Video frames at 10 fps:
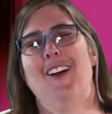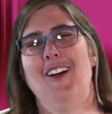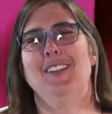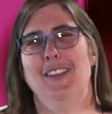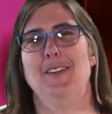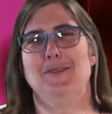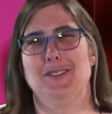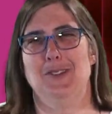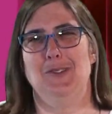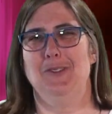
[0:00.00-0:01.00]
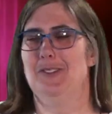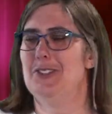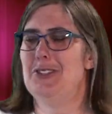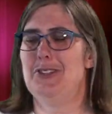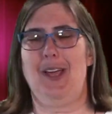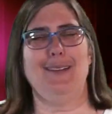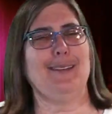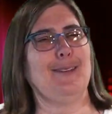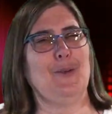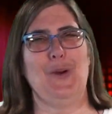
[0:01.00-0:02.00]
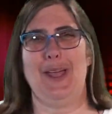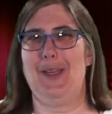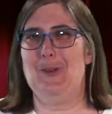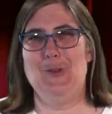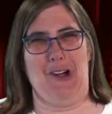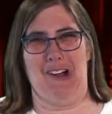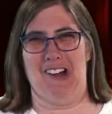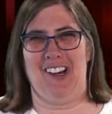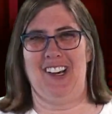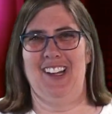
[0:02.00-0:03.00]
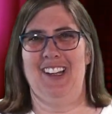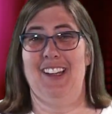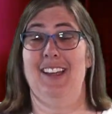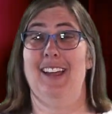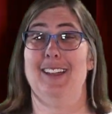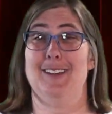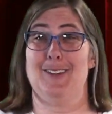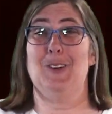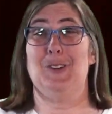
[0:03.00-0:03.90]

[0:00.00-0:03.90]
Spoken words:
God loves you just the way you are, and so